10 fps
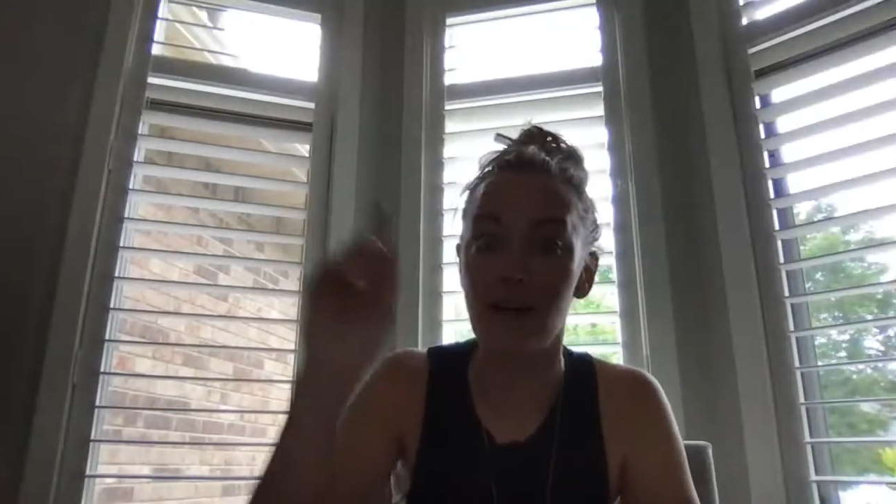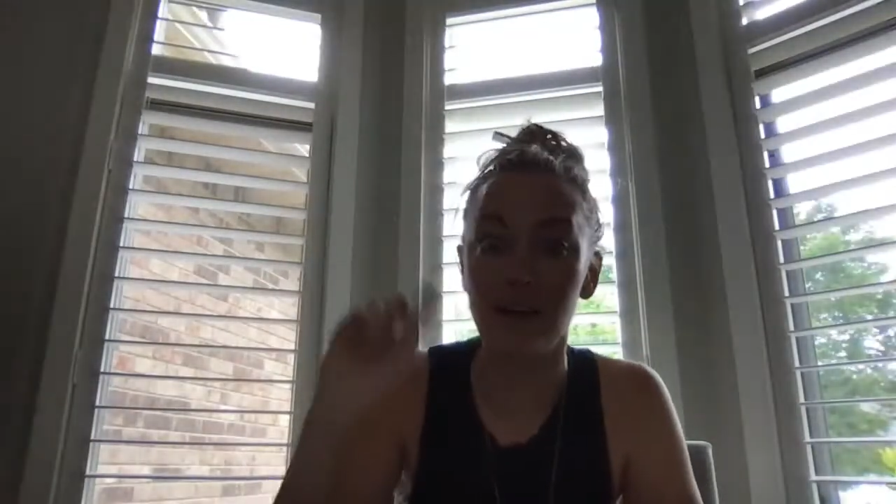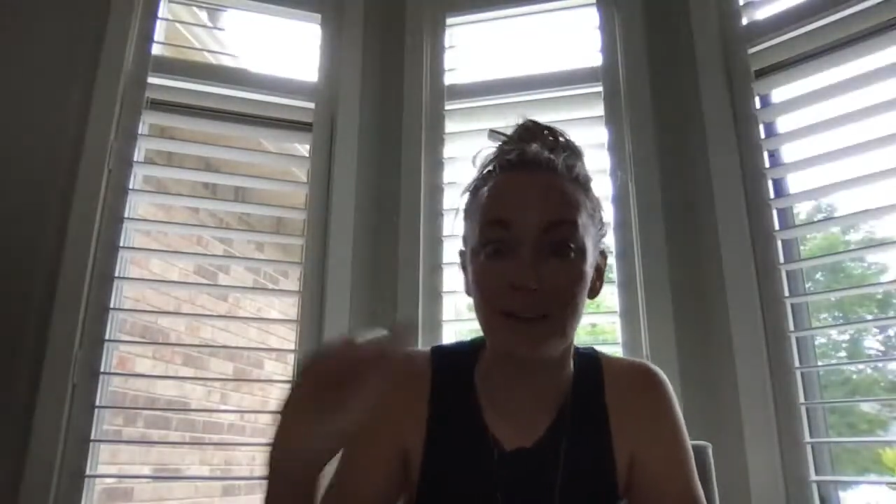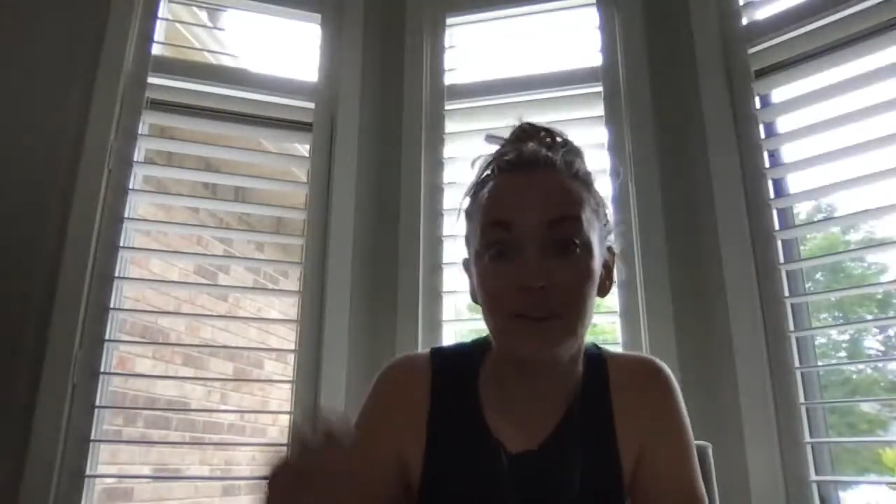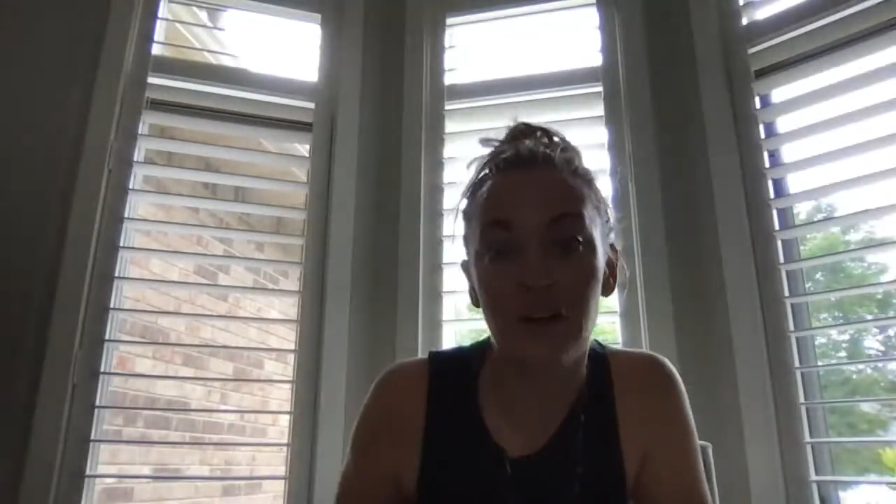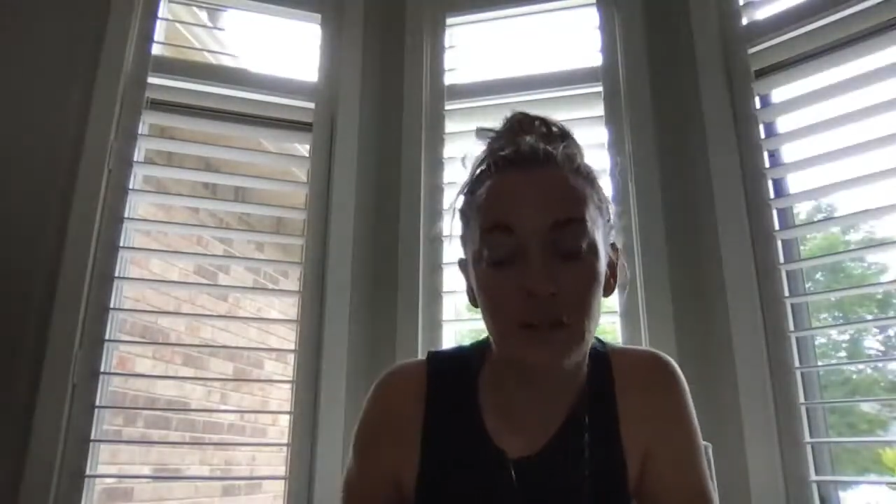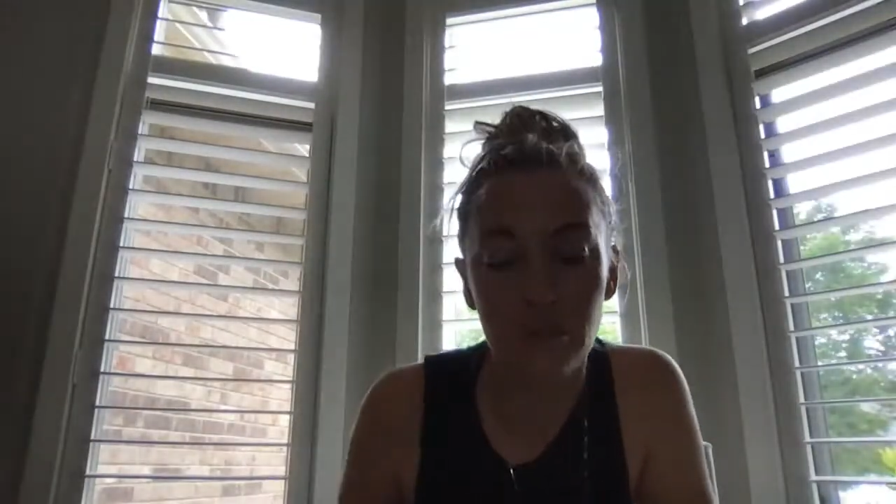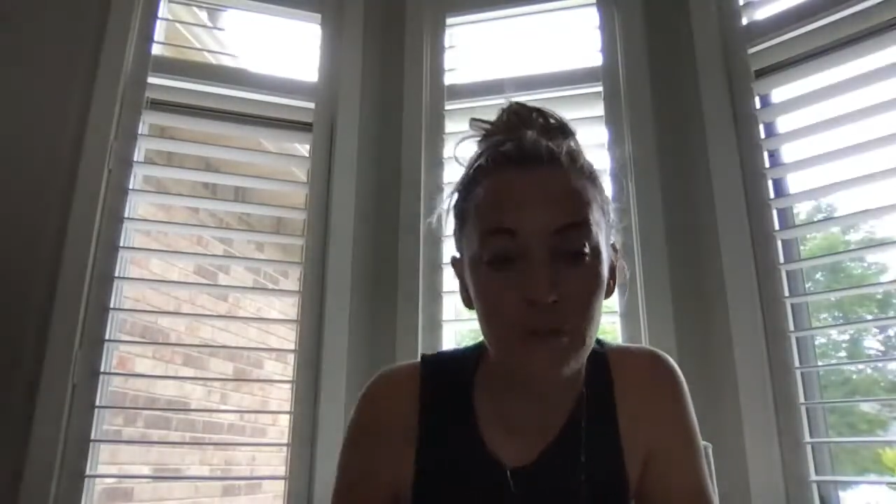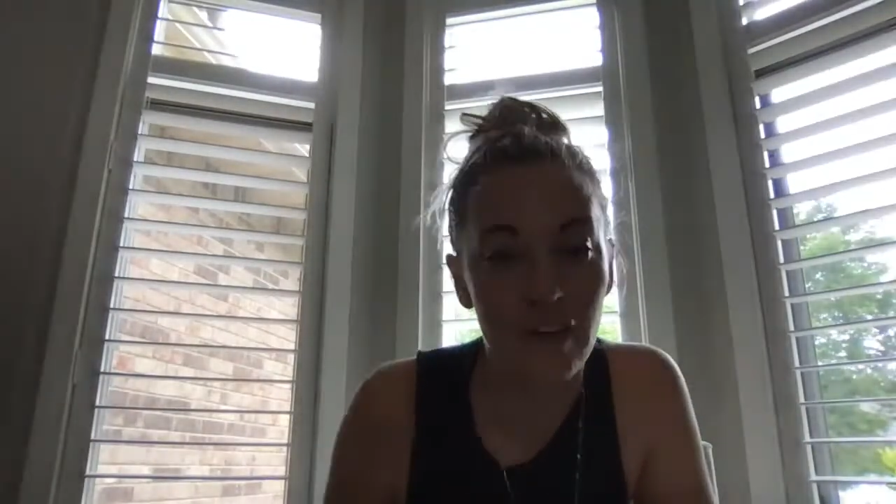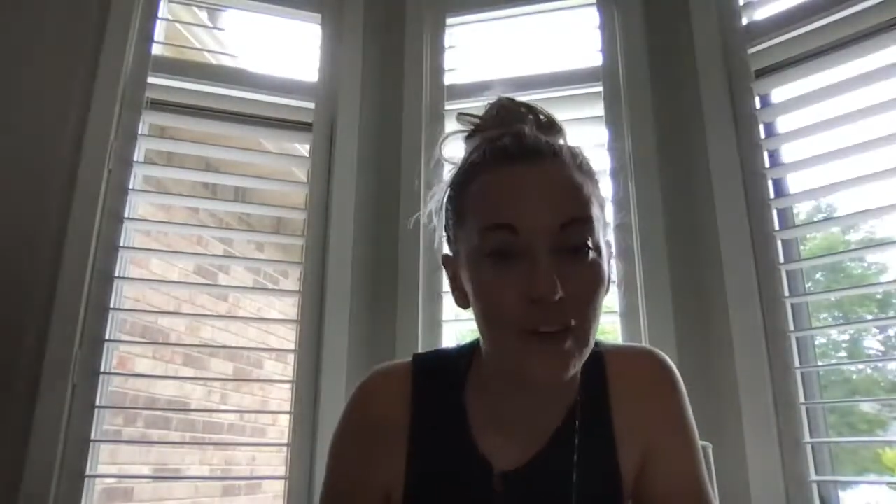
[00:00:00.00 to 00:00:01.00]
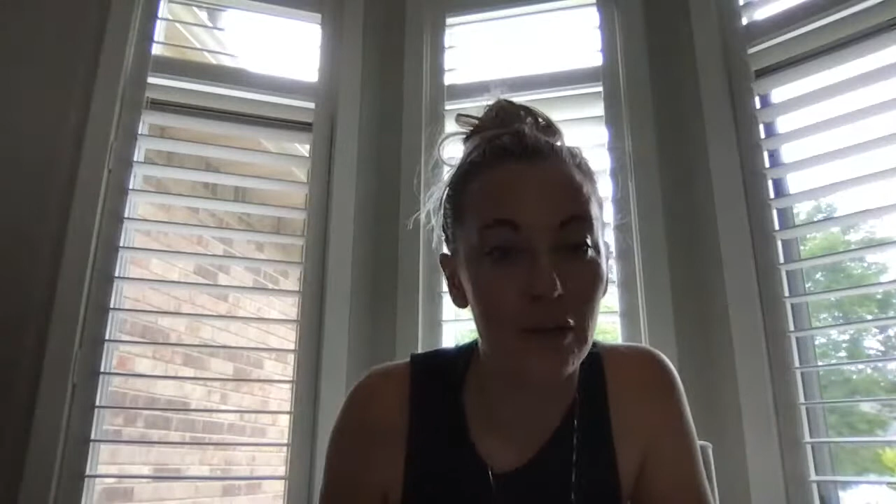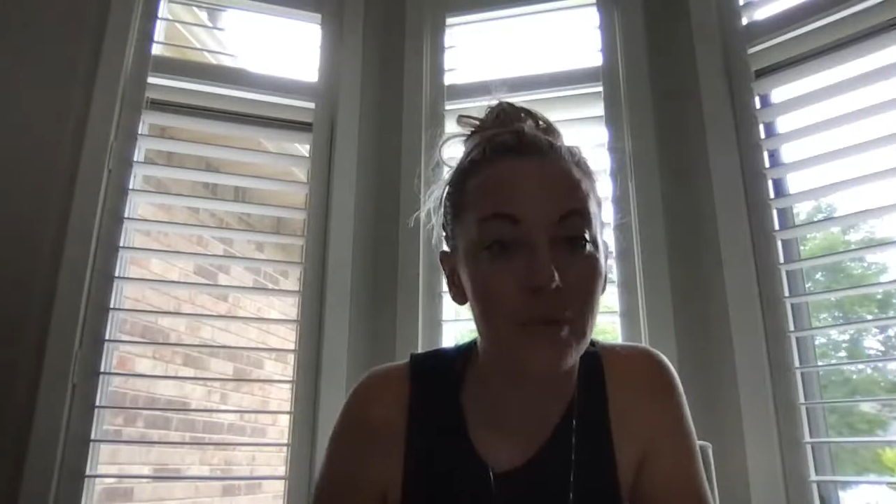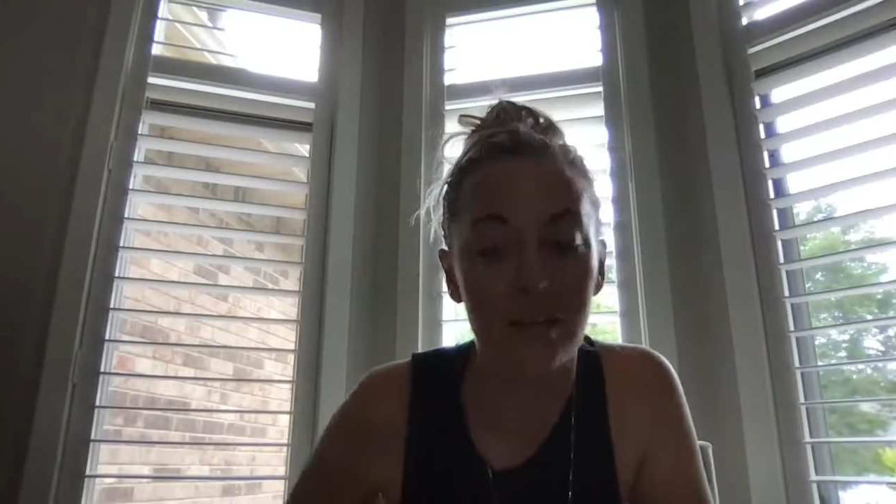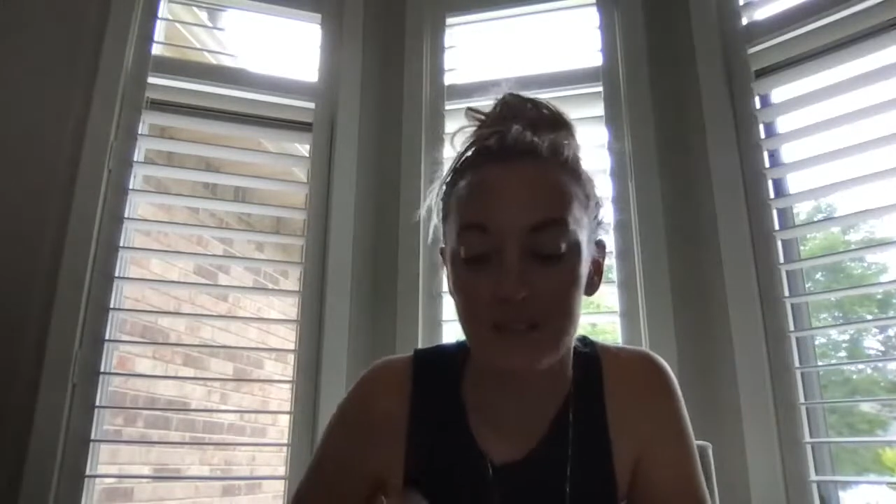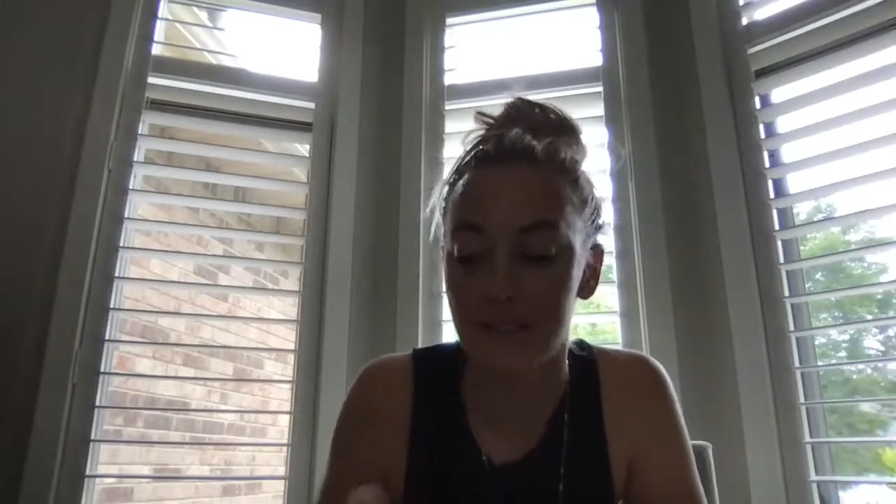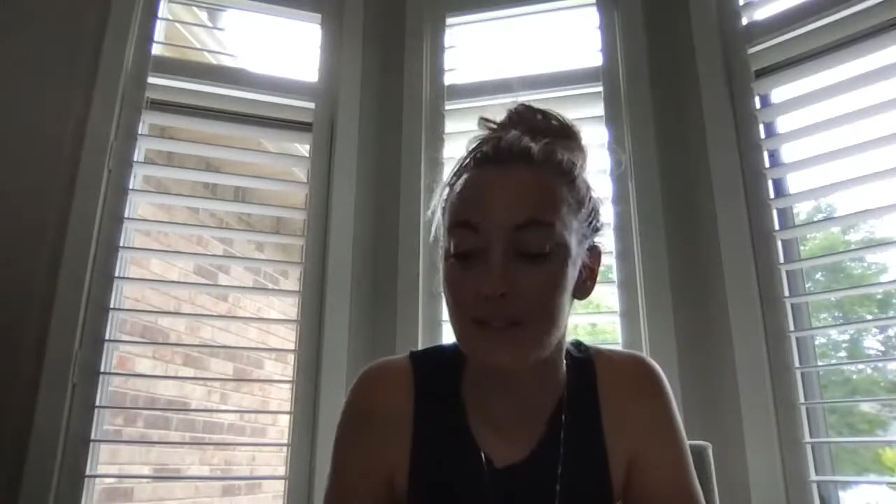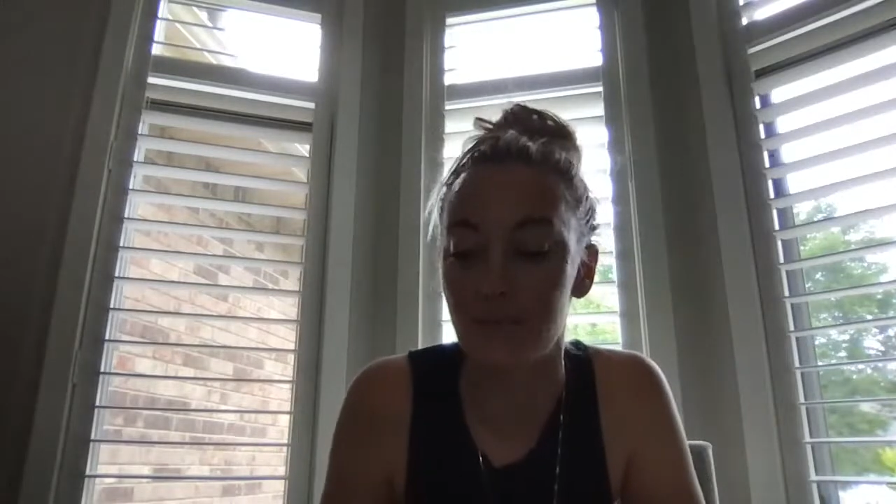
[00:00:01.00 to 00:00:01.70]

I need to call the provider because this